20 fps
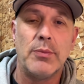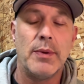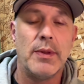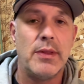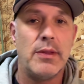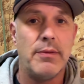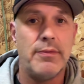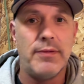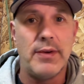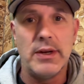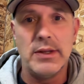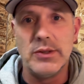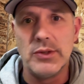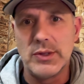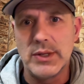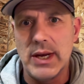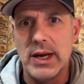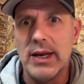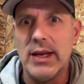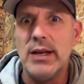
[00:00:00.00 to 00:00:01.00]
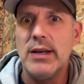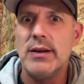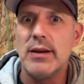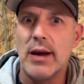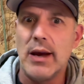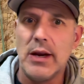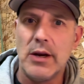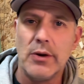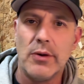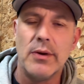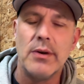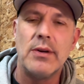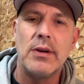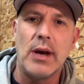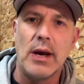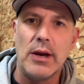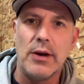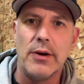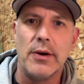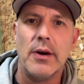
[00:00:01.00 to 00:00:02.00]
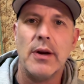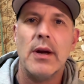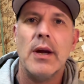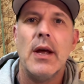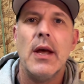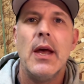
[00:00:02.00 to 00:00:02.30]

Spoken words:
with the funds getting tighter and tighter